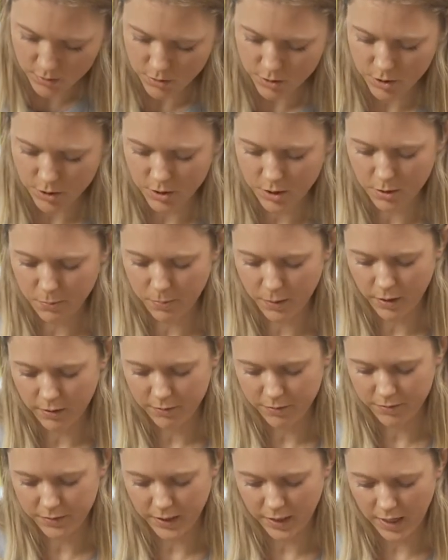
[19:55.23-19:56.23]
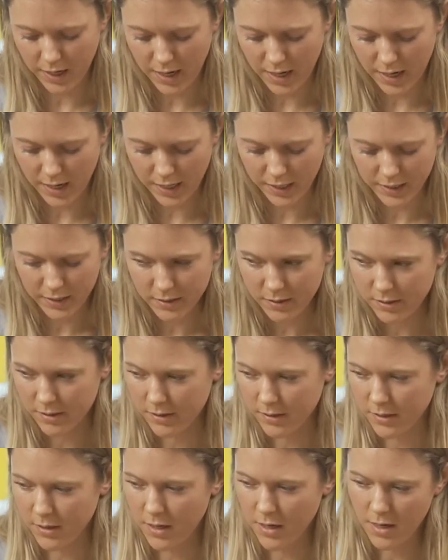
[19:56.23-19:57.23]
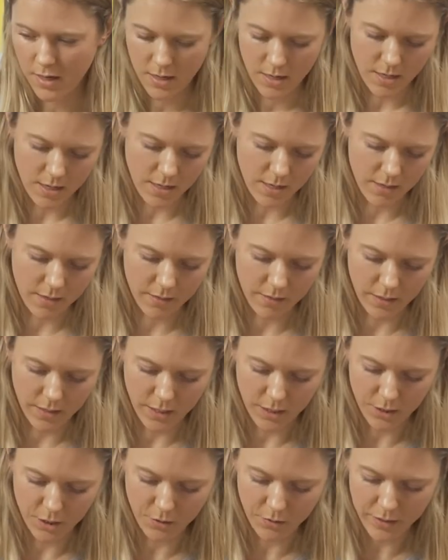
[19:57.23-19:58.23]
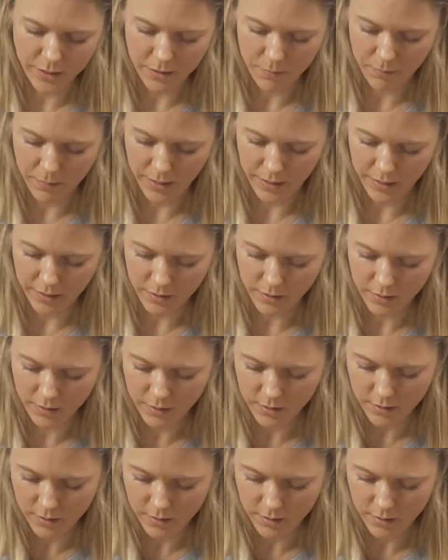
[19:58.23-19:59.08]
Just above the eyes. And then you can make